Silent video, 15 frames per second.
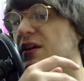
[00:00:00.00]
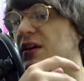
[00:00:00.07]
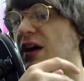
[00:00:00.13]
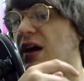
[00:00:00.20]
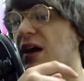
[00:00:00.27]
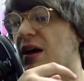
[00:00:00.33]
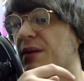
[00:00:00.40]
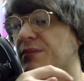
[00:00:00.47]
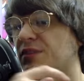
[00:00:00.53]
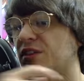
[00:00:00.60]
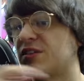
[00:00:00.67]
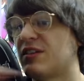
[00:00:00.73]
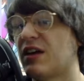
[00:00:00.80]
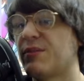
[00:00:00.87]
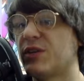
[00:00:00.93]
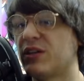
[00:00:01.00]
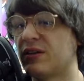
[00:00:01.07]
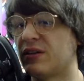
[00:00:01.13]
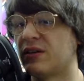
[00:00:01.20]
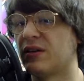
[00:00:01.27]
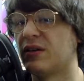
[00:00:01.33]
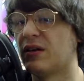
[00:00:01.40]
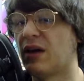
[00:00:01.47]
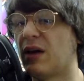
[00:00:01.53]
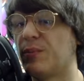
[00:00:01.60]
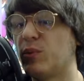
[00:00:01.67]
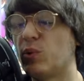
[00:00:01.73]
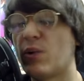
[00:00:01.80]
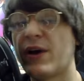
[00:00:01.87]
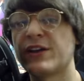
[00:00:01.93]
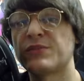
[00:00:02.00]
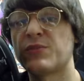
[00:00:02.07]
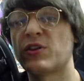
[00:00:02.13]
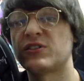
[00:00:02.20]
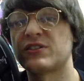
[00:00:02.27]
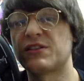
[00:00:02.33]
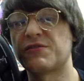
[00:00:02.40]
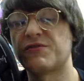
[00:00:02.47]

to summon a Blue Eyes monster